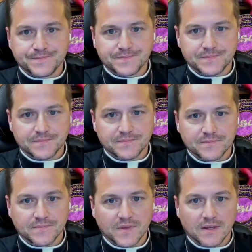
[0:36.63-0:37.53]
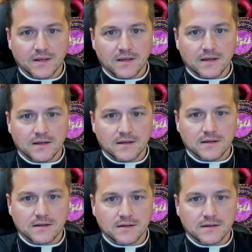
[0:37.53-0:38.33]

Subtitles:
(no one is talking)